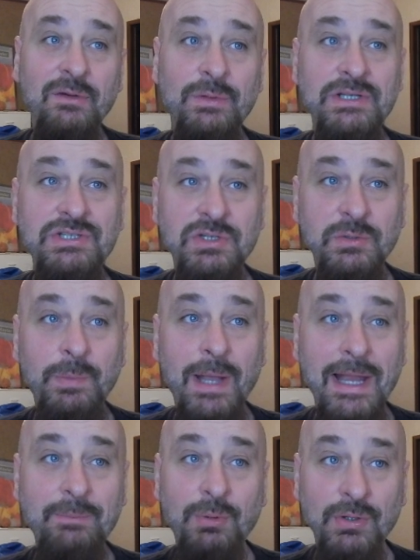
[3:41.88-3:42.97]
which you
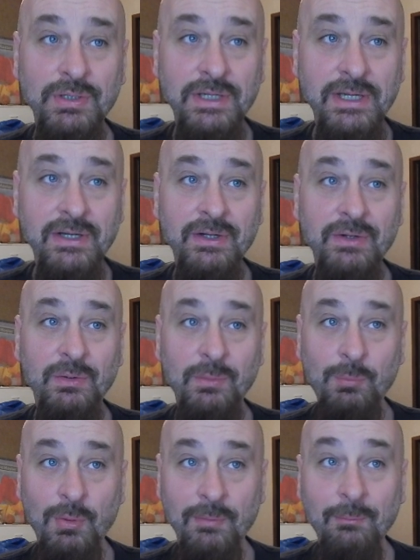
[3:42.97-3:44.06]
pay per year or
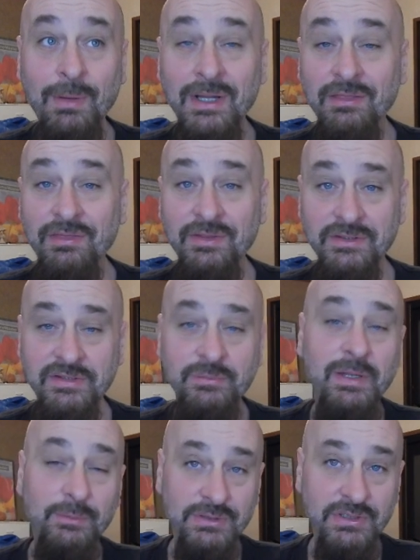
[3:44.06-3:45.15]
per month to be
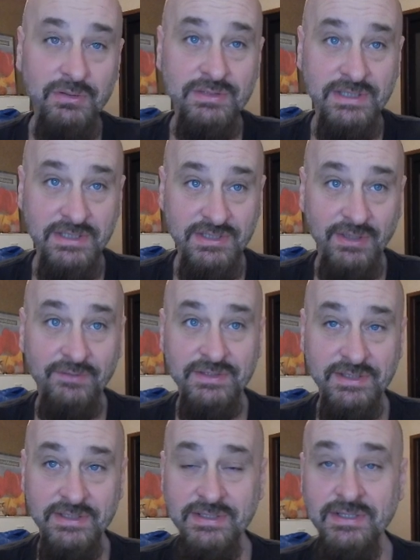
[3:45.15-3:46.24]
able to use these
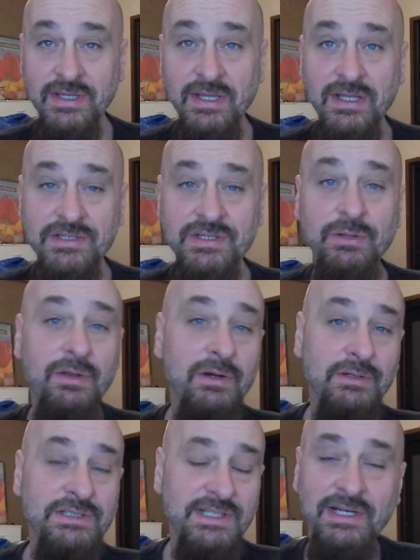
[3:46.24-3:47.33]
services. So
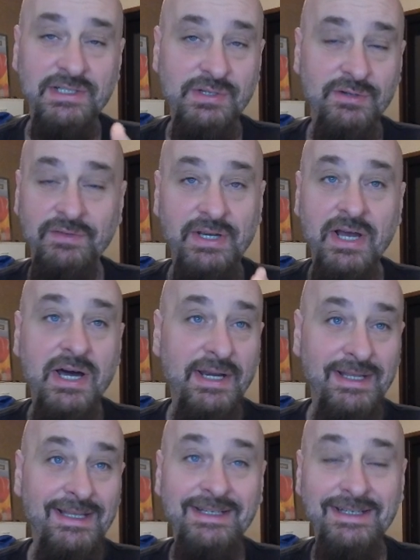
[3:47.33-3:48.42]
they're sort of a
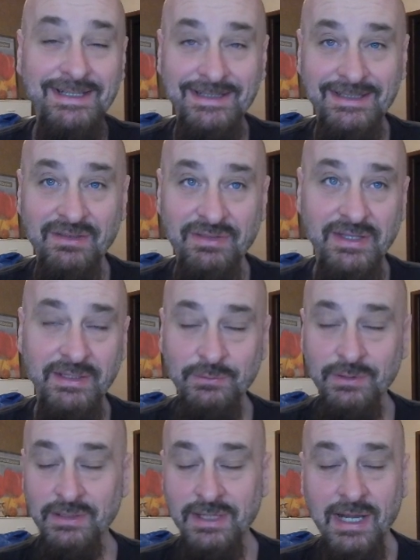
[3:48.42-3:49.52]
non-ending thing,
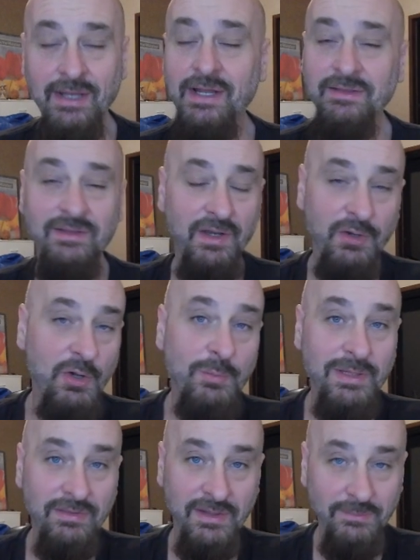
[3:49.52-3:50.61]
kind of like the
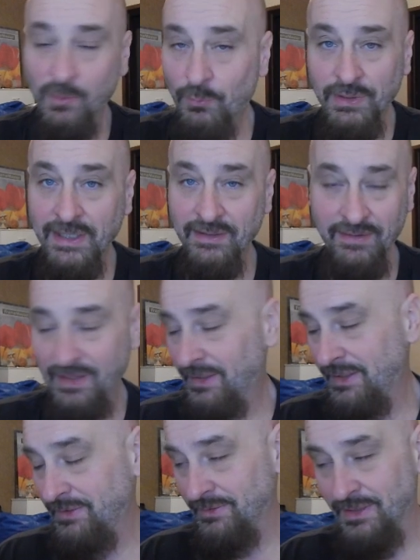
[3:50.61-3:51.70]
Adobe thing, but we'll get into that
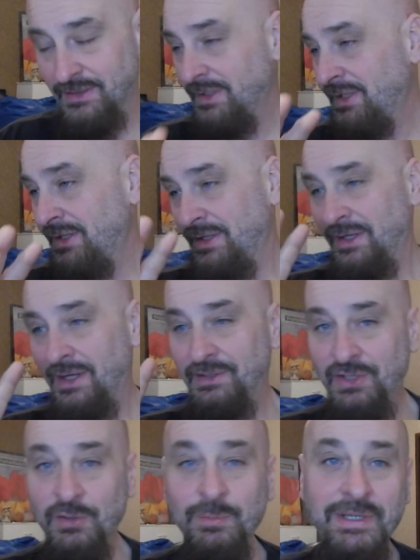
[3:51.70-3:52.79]
later. Like,
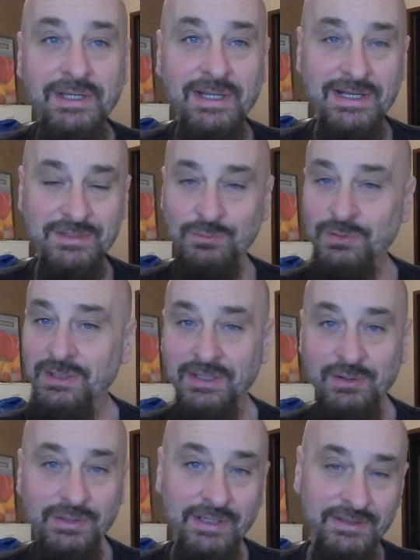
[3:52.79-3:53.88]
Adobe has really
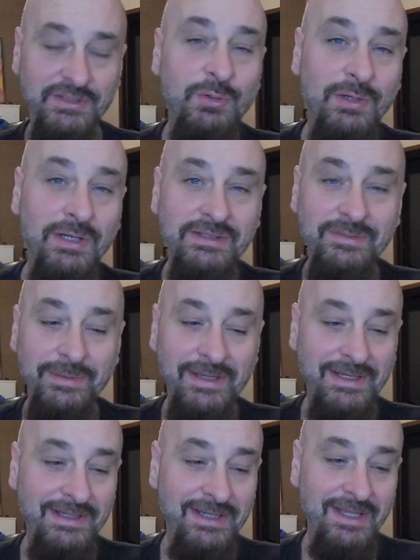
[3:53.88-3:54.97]
gone down the toilet to
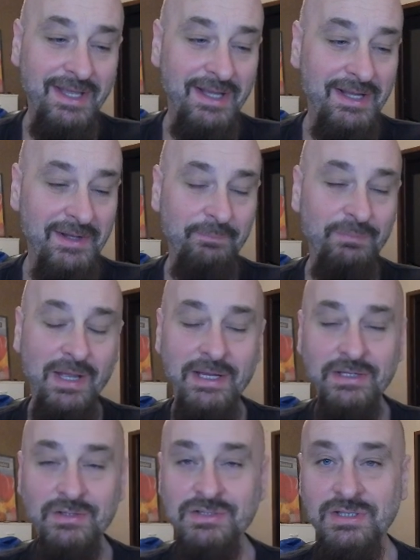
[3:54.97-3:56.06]
me. I
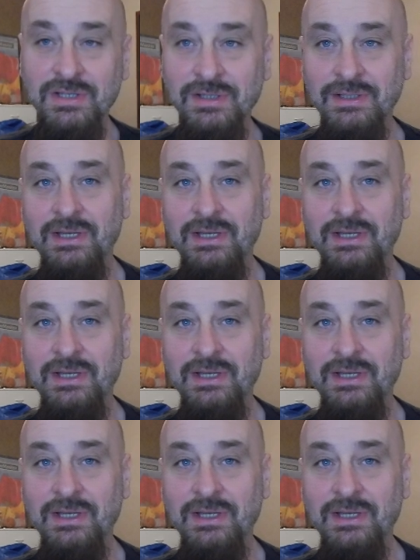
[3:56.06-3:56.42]
used to,